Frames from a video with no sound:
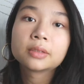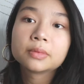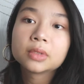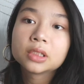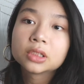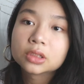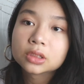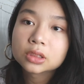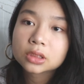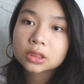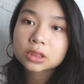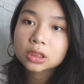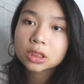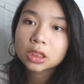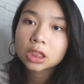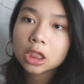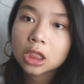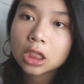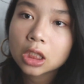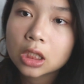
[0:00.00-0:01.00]
on, let me
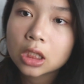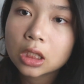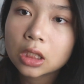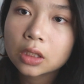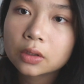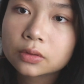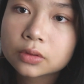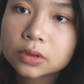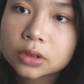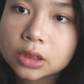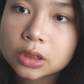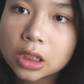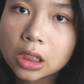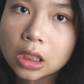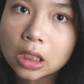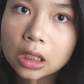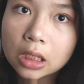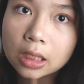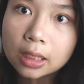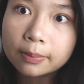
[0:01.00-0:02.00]
just close
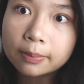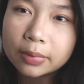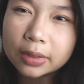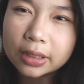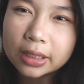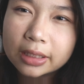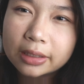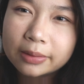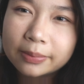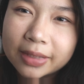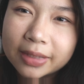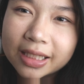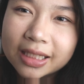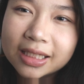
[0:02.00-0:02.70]
y'all up a little